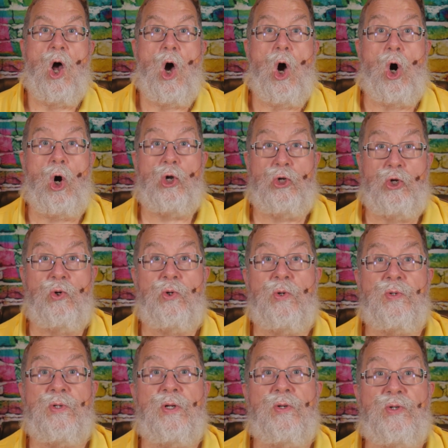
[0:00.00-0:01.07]
Are you
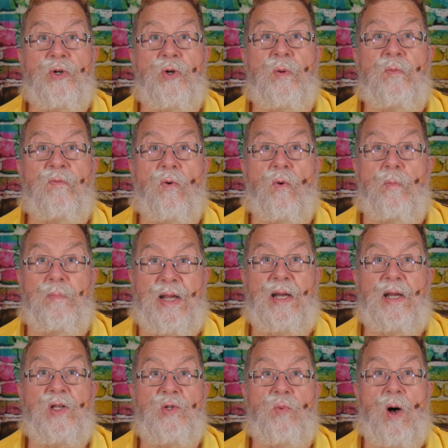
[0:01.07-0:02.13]
using Zoom for
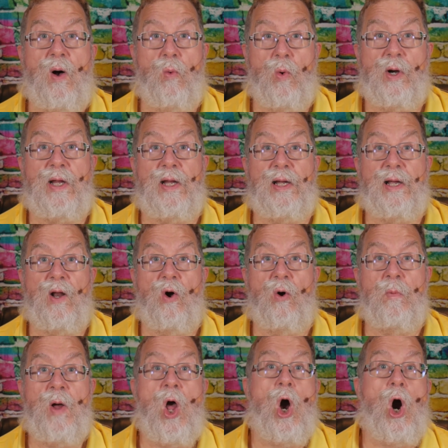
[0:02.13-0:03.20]
meetings while working at home?